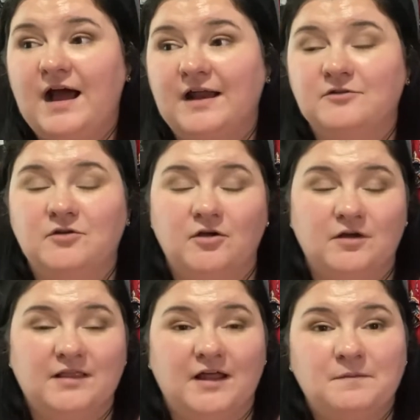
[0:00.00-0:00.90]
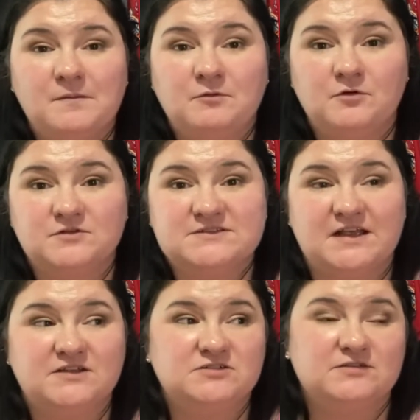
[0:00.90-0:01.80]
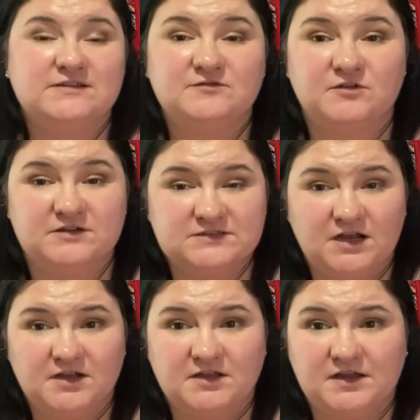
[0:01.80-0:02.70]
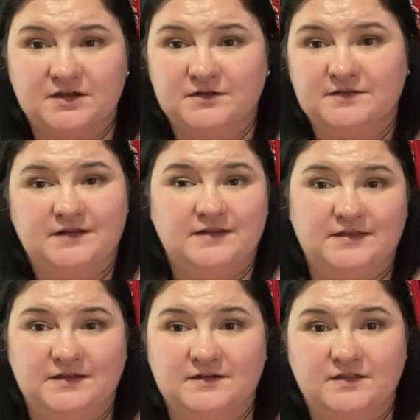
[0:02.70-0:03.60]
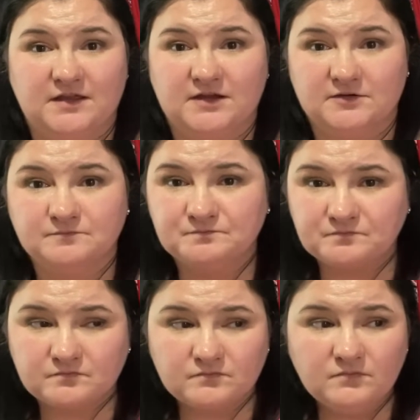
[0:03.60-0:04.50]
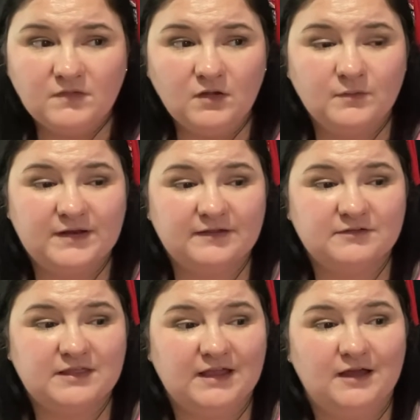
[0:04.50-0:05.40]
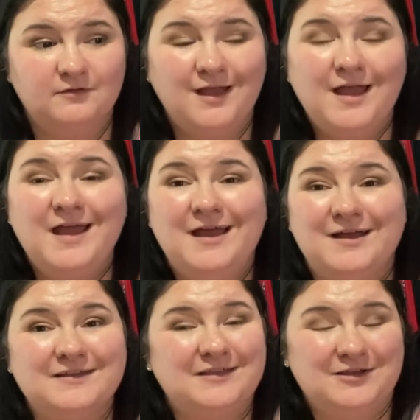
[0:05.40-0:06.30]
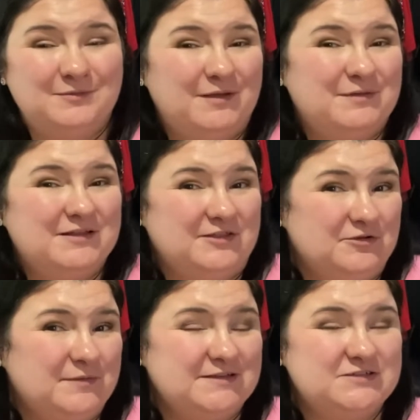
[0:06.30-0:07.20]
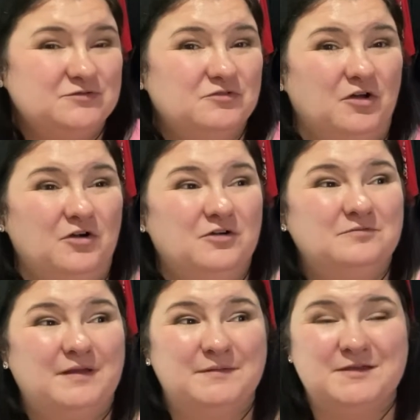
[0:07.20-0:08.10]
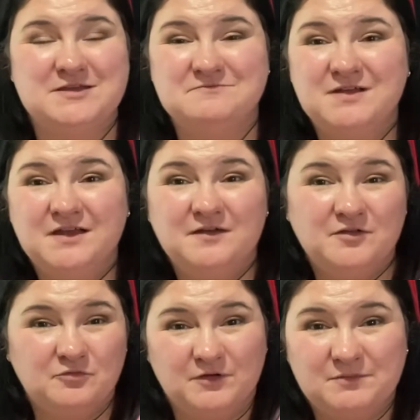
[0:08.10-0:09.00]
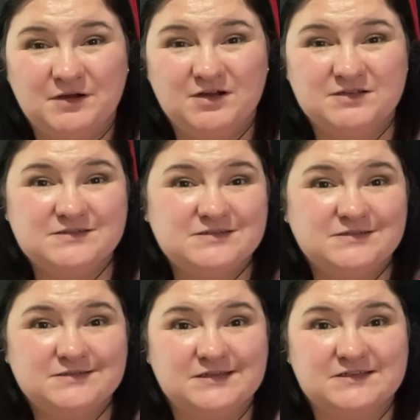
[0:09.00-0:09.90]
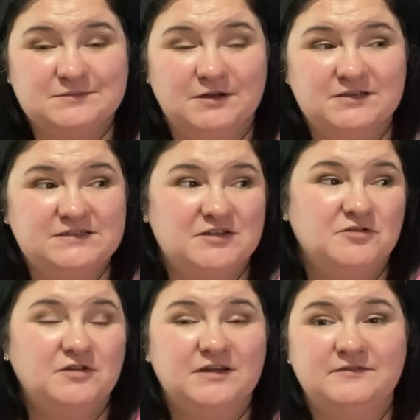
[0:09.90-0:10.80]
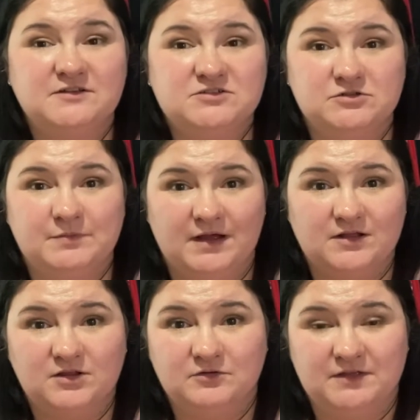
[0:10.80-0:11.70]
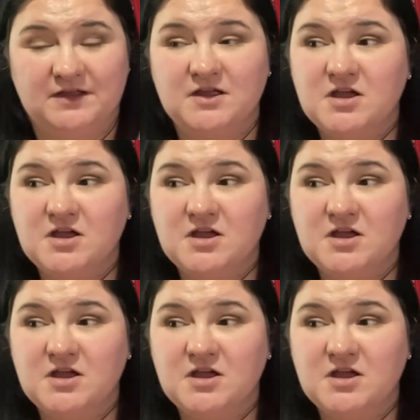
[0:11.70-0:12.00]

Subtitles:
I don't know, a lot of people will say do this for an entire year and then at the end of the year weed everything out. A year might be a little bit too long, maybe 3 months, 6 months, and you can even do it by clothing.